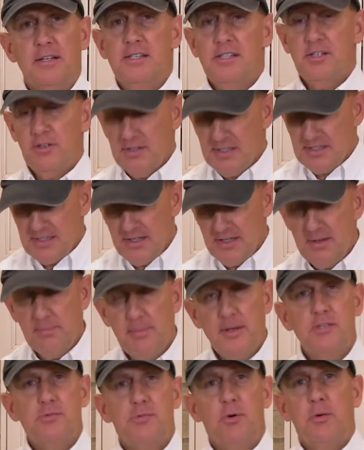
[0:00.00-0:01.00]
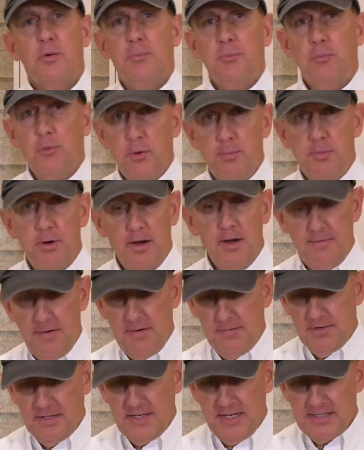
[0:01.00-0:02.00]
seriously, the best root beer I've
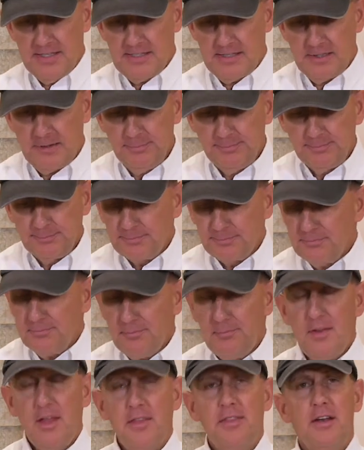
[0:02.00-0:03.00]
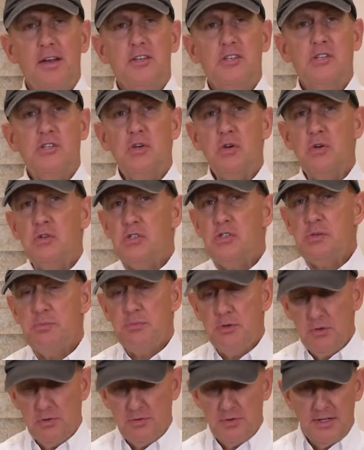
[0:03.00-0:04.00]
ever tasted. That is so
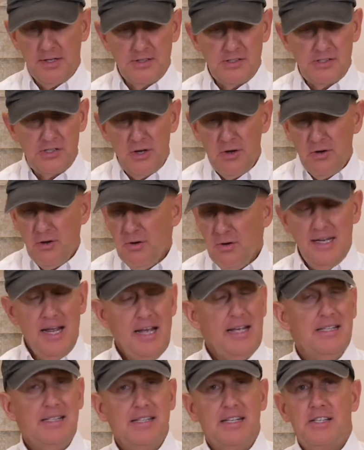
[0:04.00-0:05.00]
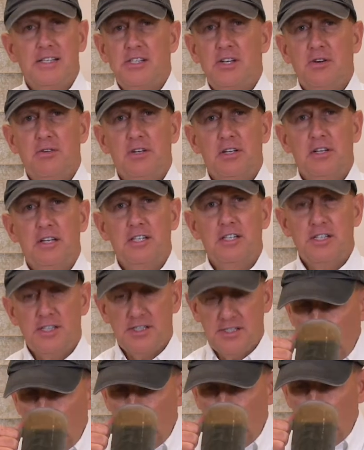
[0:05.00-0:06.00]
smooth and so tasty, so
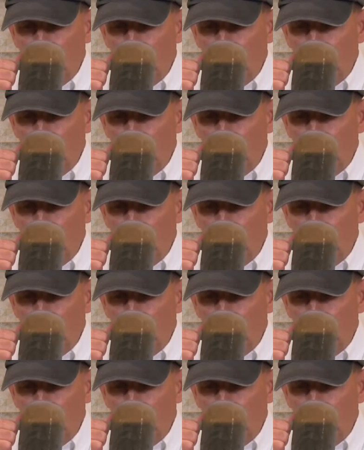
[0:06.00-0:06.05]
delicious.